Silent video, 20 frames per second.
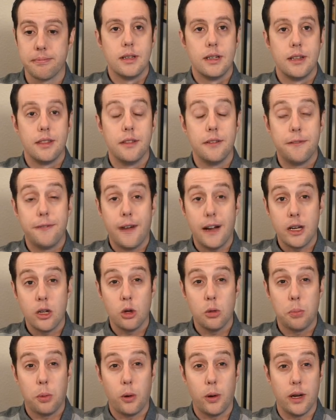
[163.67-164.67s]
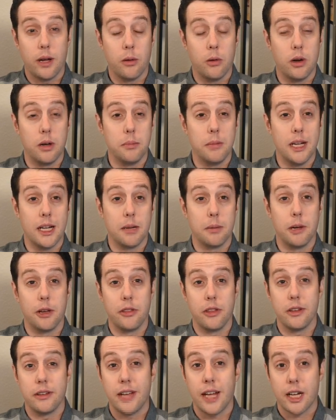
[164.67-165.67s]
And the final point I want to make
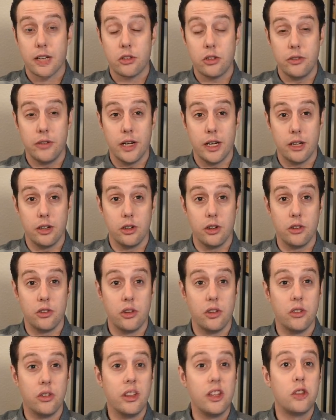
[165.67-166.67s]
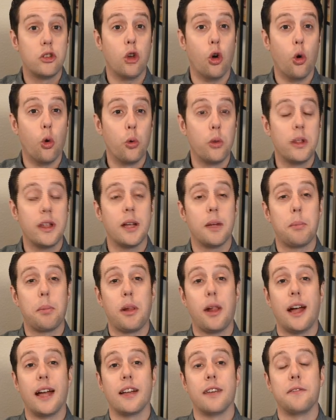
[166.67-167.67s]
about the tax advantages is these only
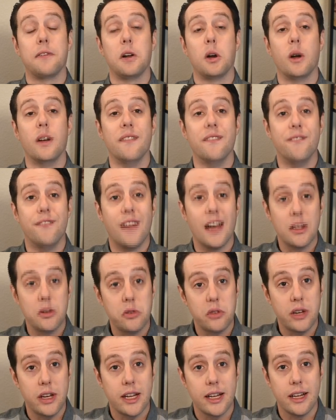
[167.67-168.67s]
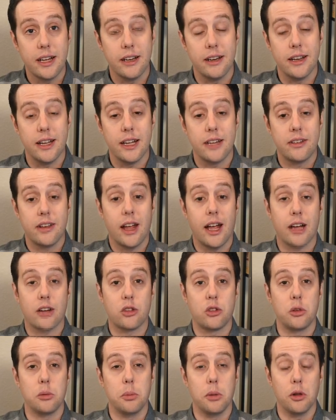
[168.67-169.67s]
apply if you're investing in a
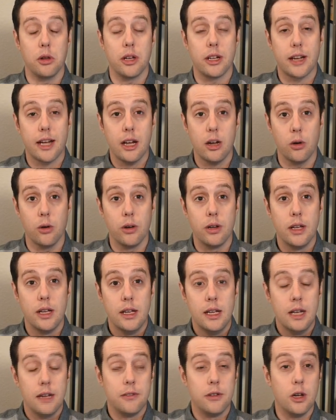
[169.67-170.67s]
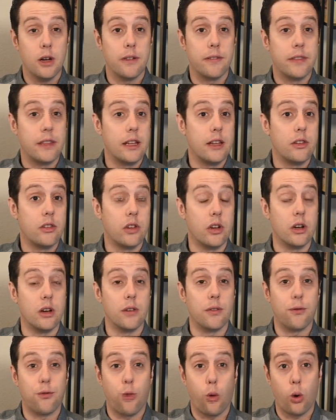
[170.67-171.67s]
taxable account. If you have these in
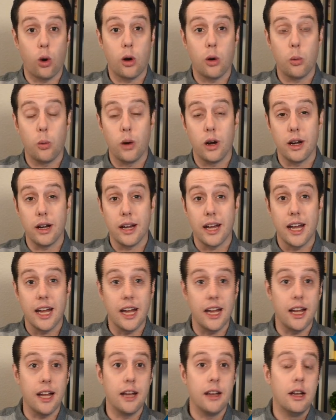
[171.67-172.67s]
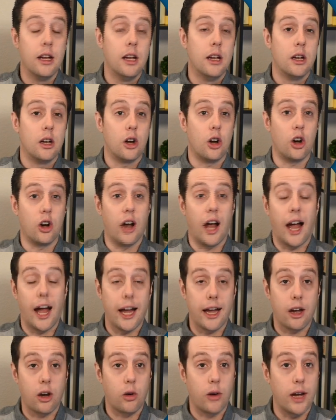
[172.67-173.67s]
a 401k or
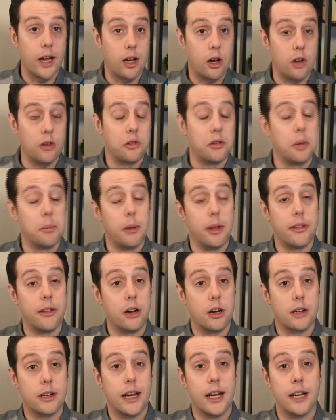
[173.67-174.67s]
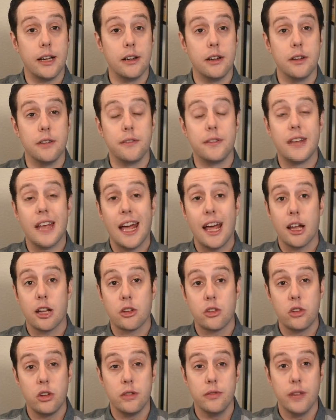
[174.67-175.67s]
IRA or some other kind of
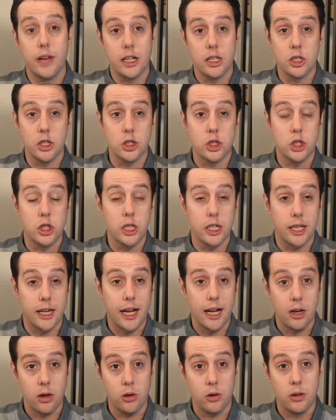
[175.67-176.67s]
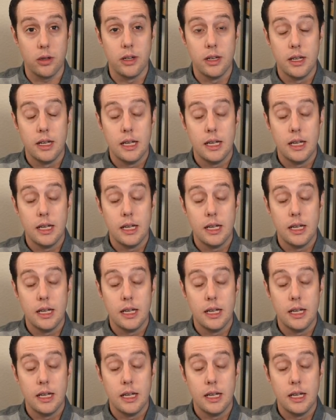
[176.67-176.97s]
tax advantaged account,